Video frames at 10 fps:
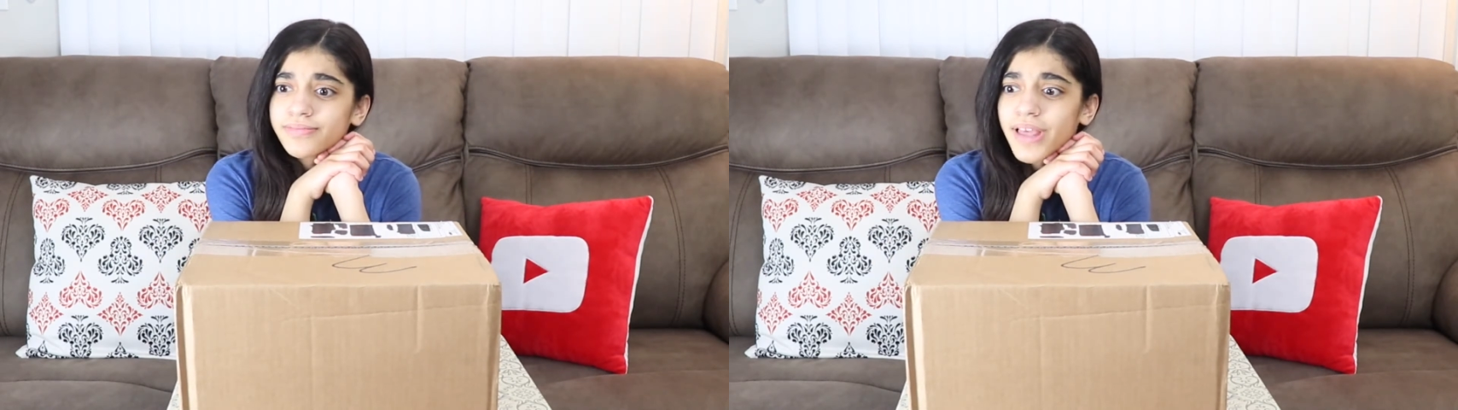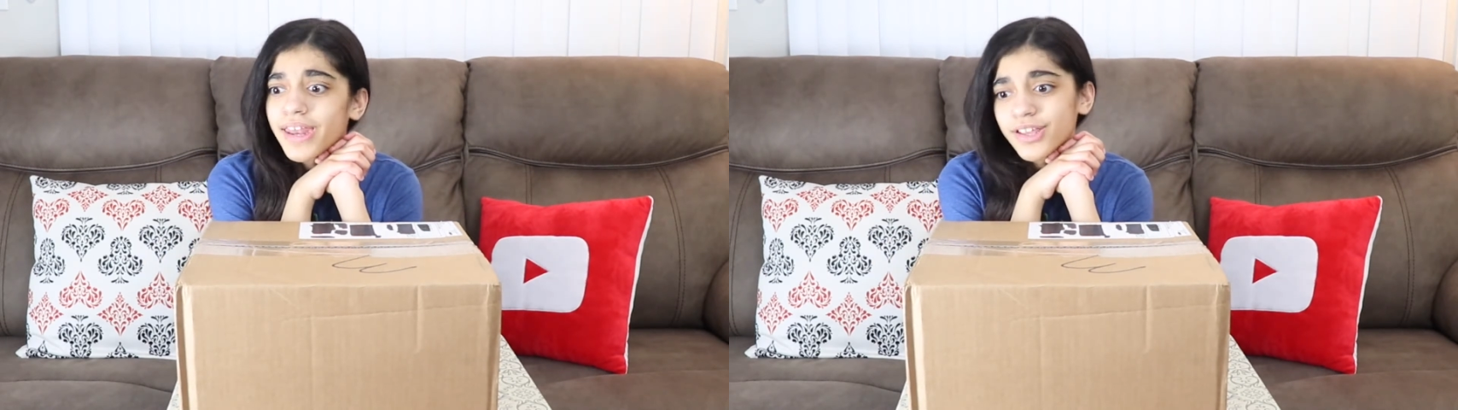
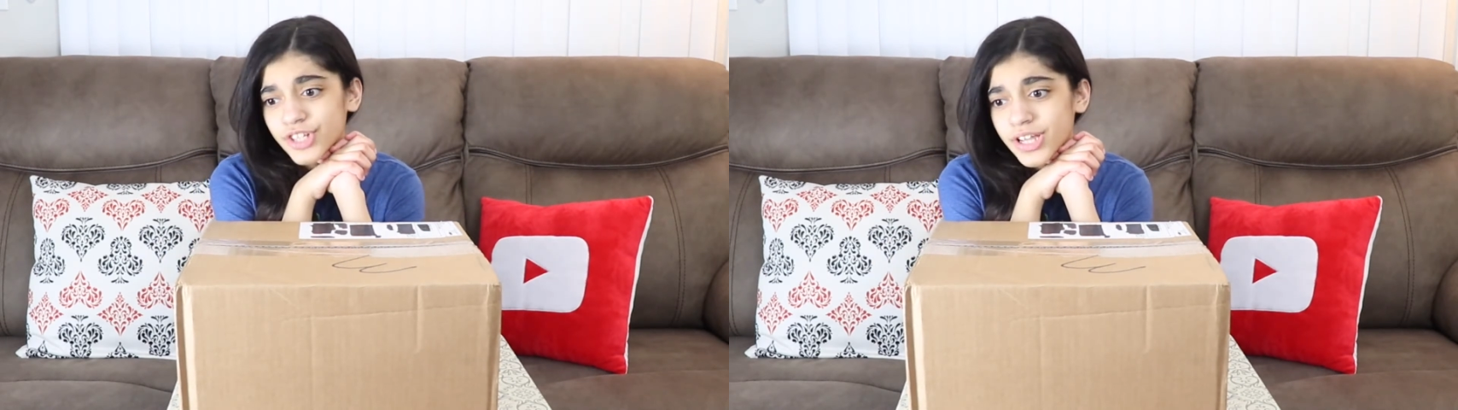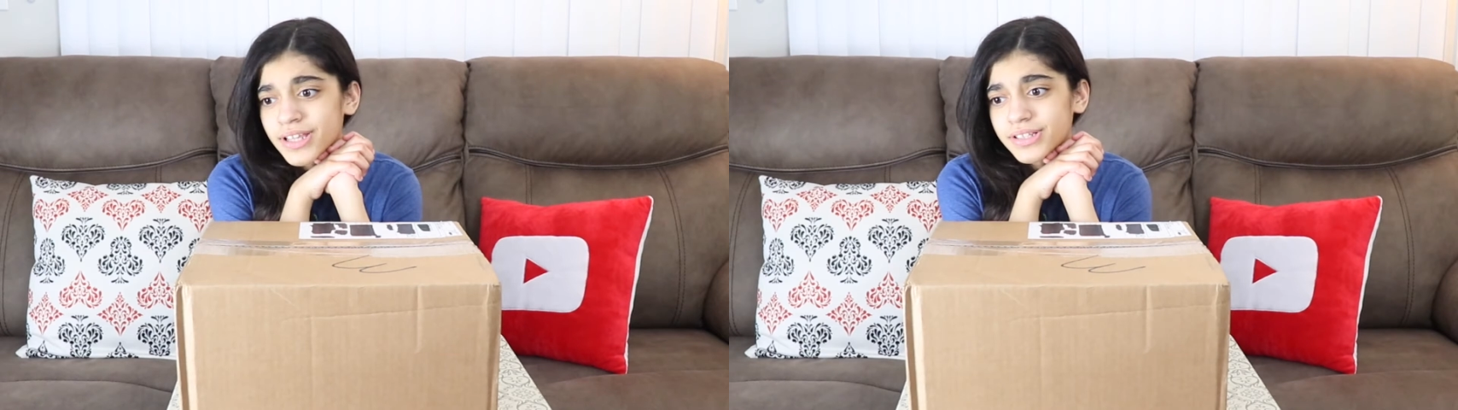and I
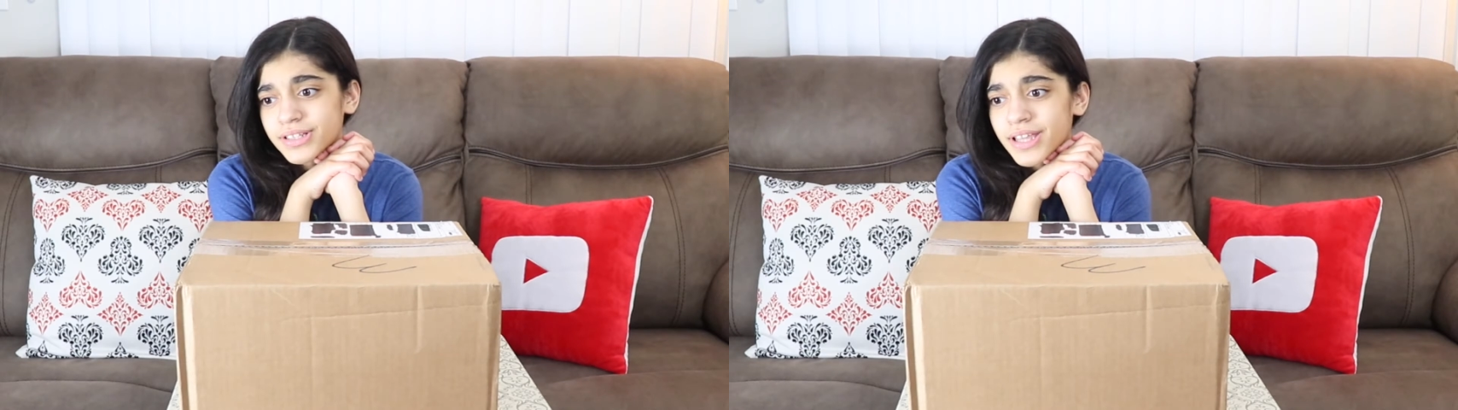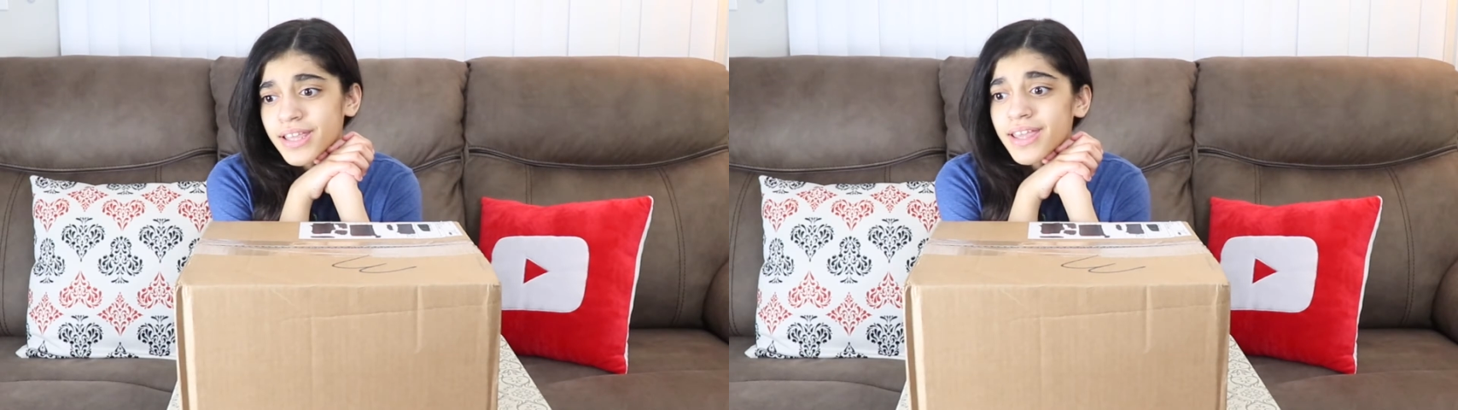checked,
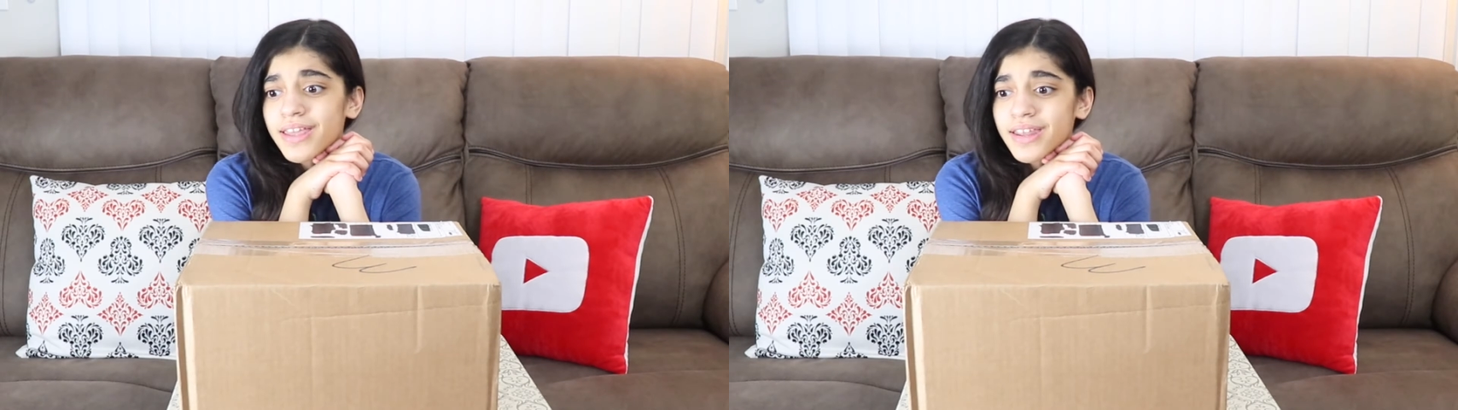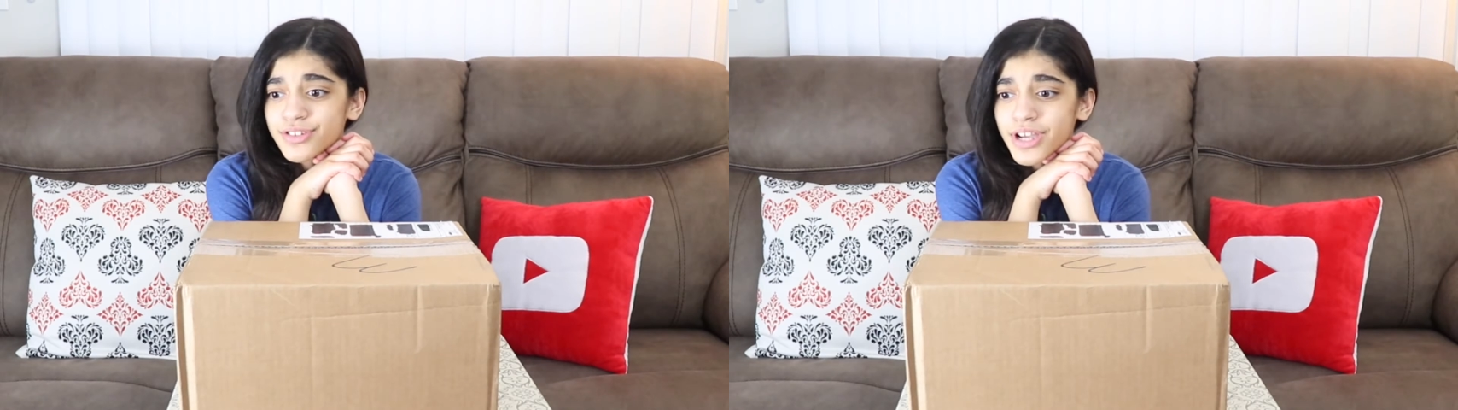
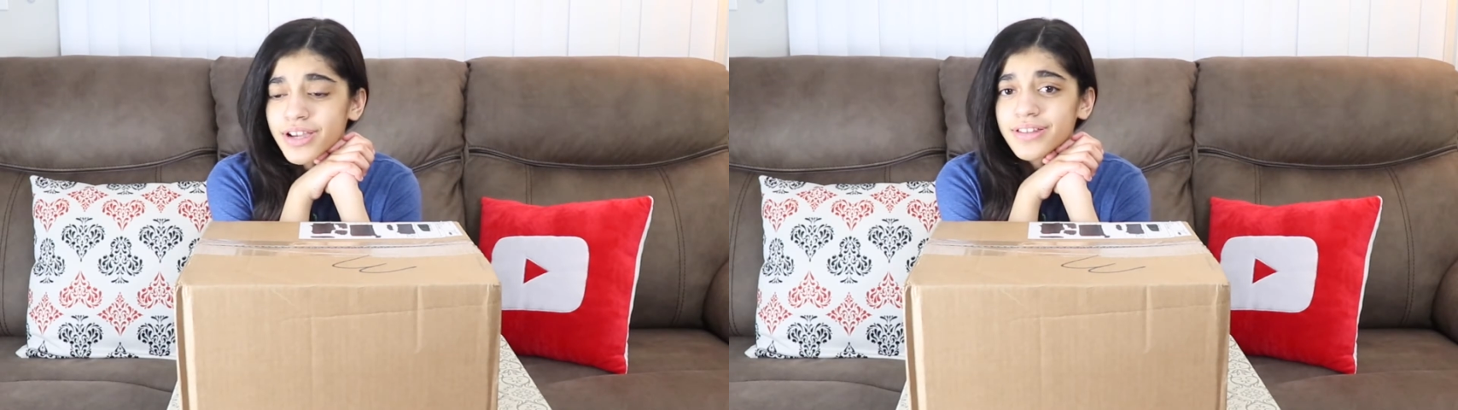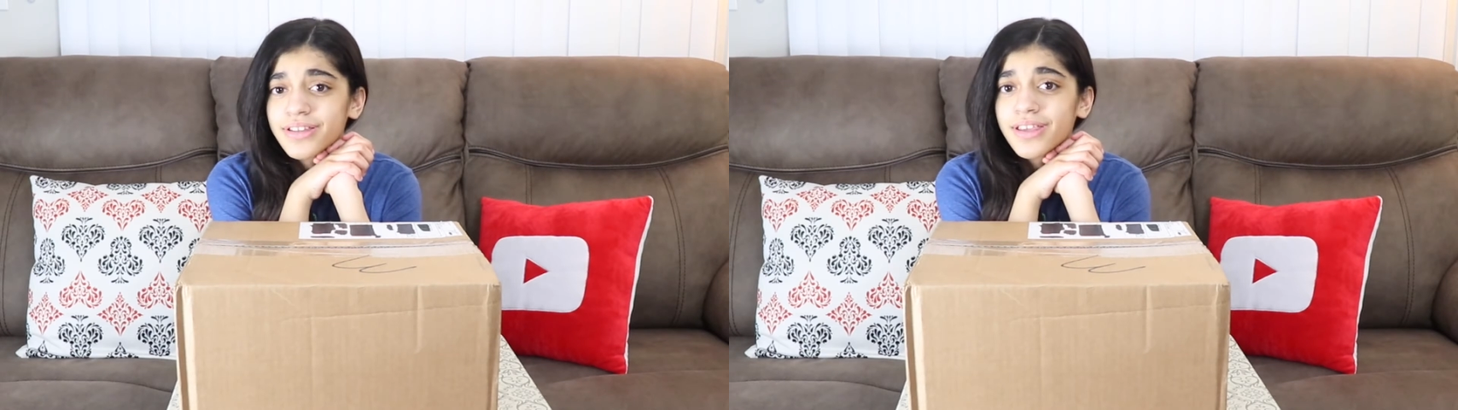and I
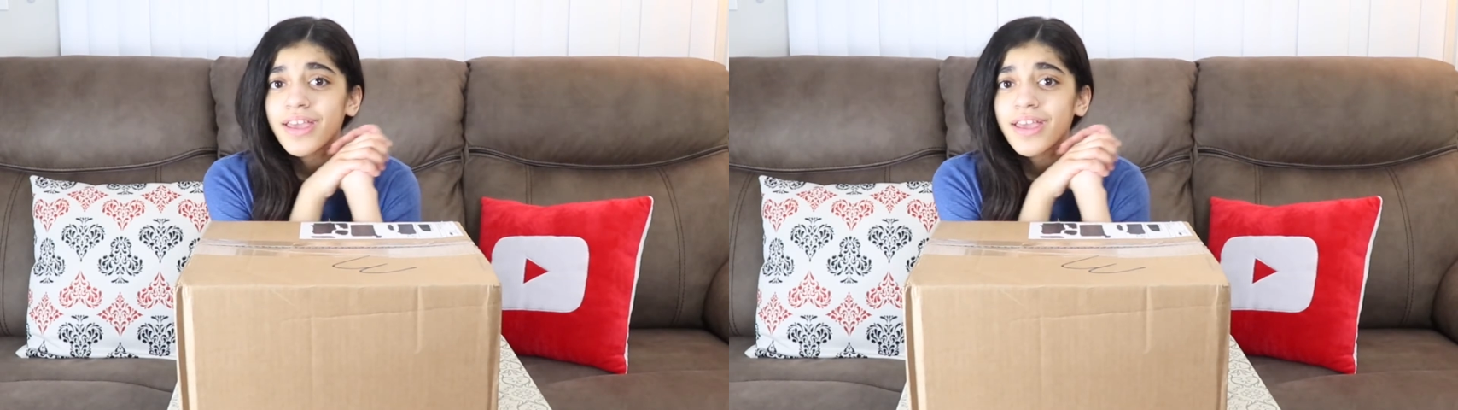checked.